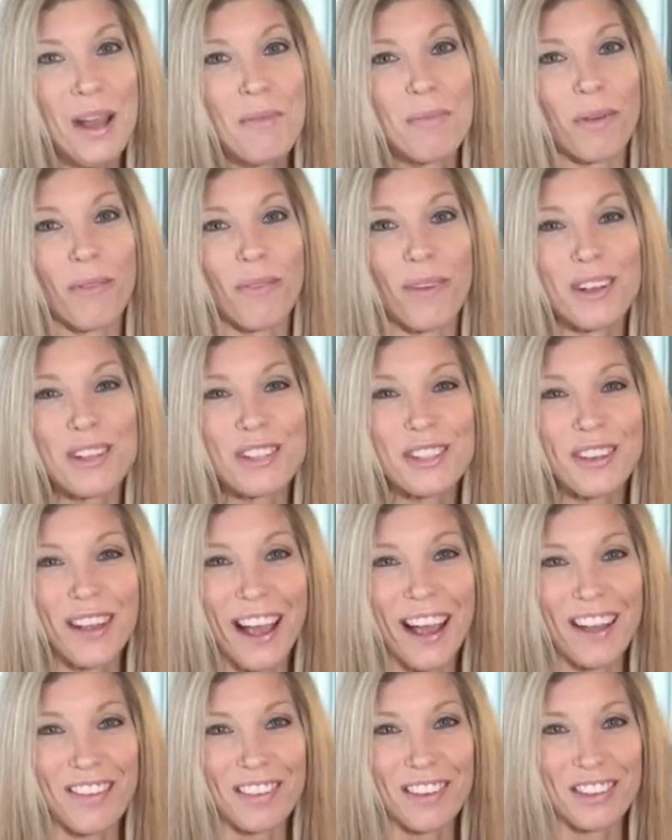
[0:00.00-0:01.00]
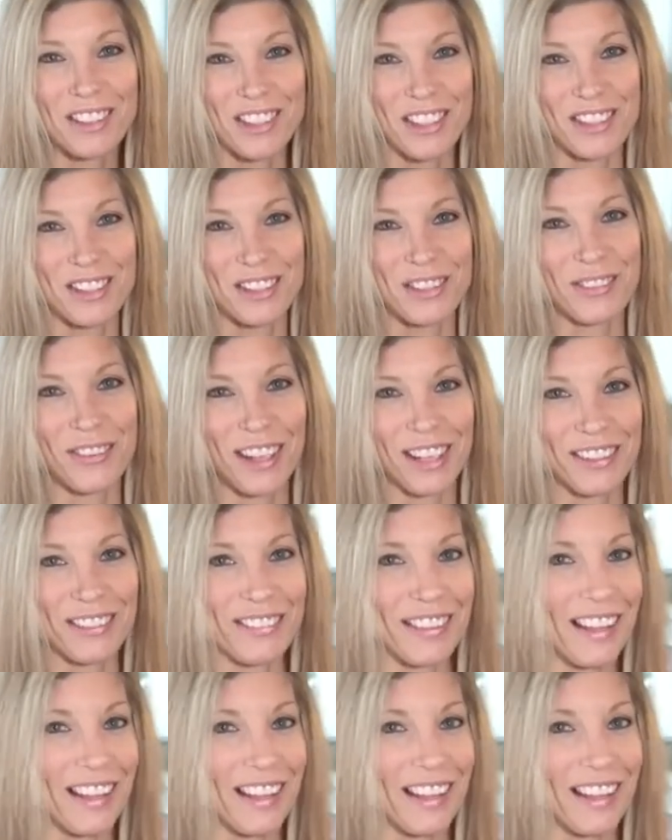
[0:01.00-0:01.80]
But once you have it just the way you